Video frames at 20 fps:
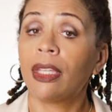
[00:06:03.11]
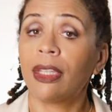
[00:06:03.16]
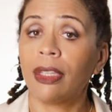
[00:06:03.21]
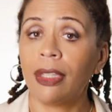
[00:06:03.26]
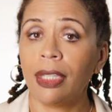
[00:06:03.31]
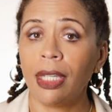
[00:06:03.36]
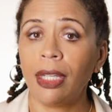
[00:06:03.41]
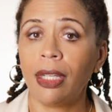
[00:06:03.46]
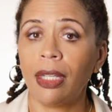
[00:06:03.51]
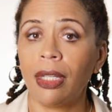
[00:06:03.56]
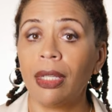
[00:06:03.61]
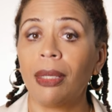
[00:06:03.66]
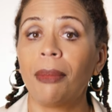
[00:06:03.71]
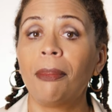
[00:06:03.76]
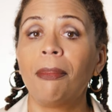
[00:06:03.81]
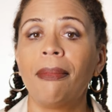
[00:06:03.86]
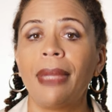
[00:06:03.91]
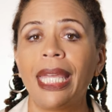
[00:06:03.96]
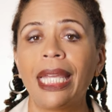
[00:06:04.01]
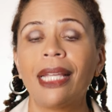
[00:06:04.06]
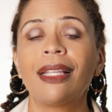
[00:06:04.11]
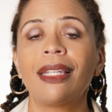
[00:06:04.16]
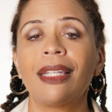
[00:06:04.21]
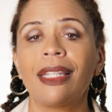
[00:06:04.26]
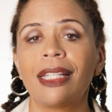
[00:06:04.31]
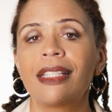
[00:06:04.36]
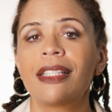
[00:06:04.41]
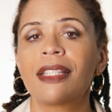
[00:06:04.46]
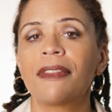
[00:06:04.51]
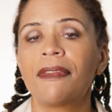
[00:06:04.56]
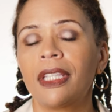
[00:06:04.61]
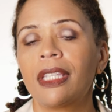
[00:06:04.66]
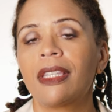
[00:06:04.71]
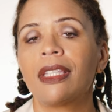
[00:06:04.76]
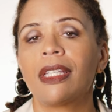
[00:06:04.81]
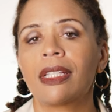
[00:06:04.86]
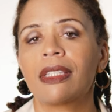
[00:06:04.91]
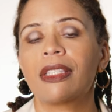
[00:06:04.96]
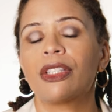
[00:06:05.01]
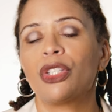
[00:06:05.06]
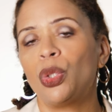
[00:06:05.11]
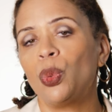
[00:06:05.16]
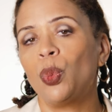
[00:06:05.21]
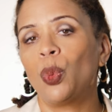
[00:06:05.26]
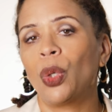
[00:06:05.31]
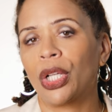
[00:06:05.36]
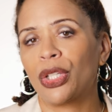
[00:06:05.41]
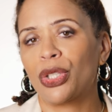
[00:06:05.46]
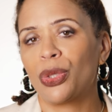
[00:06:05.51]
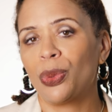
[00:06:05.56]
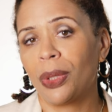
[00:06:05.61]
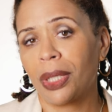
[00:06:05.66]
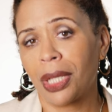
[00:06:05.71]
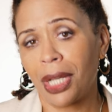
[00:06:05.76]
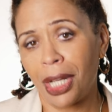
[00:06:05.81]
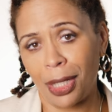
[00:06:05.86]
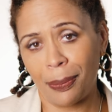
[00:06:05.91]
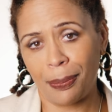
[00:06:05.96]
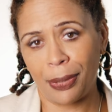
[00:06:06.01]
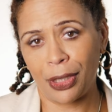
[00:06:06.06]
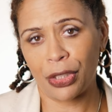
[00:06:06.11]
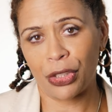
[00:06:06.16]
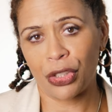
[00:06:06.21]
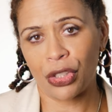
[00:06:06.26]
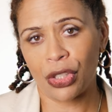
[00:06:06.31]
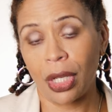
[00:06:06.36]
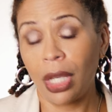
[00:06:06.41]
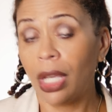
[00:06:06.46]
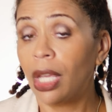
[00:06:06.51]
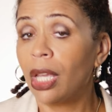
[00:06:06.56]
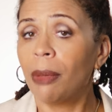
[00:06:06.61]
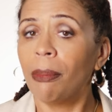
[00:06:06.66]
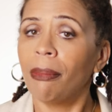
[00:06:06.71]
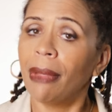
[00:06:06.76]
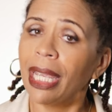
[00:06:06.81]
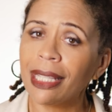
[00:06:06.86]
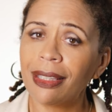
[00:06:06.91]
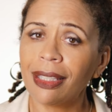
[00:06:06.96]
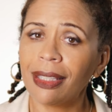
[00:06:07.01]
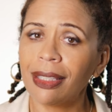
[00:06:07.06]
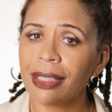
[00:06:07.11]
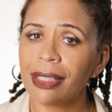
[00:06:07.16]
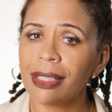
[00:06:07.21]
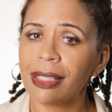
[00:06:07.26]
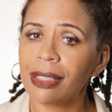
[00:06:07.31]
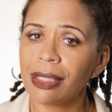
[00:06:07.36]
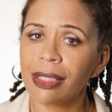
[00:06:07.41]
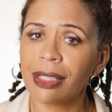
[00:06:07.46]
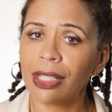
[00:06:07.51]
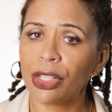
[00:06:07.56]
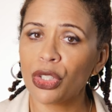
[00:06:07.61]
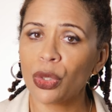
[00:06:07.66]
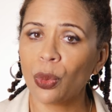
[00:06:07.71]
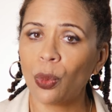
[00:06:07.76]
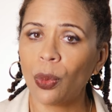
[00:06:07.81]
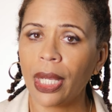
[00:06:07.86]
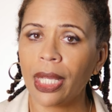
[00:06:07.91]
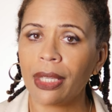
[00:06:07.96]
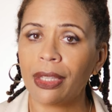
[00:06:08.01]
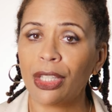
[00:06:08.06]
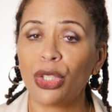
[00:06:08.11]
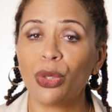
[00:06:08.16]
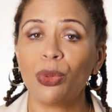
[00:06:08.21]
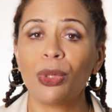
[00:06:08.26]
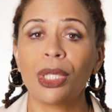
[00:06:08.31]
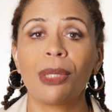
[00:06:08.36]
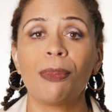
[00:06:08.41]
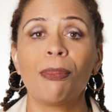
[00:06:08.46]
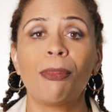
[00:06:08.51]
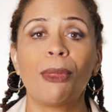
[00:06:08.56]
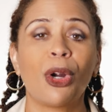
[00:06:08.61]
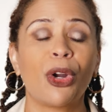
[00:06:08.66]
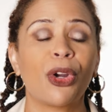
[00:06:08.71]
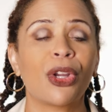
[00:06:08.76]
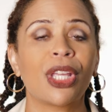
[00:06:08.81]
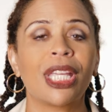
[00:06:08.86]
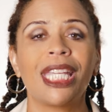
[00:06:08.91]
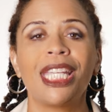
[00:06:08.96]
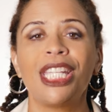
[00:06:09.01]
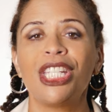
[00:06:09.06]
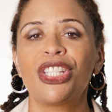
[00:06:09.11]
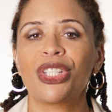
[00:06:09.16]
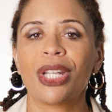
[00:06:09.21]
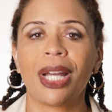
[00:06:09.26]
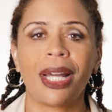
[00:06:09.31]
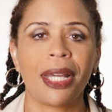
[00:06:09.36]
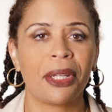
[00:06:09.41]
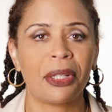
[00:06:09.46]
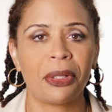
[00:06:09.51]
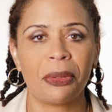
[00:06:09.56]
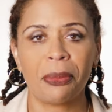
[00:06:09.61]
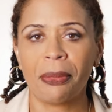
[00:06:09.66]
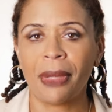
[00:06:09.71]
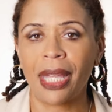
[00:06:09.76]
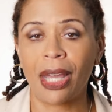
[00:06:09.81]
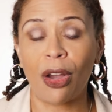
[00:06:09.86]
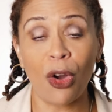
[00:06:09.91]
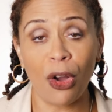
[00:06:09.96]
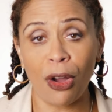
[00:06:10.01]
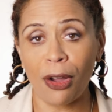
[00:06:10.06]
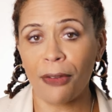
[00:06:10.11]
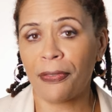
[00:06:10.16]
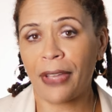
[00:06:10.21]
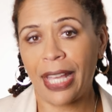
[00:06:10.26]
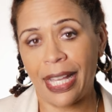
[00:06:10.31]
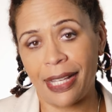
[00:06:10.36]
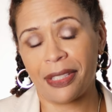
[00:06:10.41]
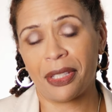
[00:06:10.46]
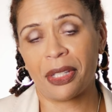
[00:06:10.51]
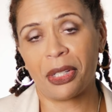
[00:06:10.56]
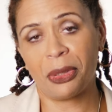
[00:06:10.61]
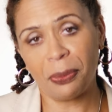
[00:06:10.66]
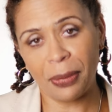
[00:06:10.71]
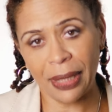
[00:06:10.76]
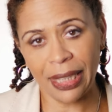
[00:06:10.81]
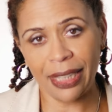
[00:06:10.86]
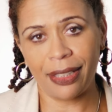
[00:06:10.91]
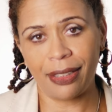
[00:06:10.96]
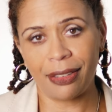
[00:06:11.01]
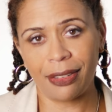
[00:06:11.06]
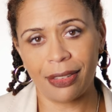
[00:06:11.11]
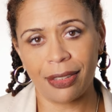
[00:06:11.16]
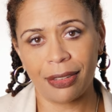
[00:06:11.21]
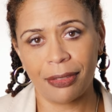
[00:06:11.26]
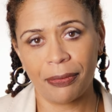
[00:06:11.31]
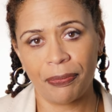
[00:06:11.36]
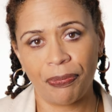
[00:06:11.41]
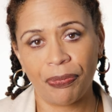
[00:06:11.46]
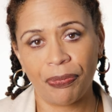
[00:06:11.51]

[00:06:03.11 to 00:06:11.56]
Then make a list of the things that you want to accomplish. Make the list in such a way that you can mark each item off as complete.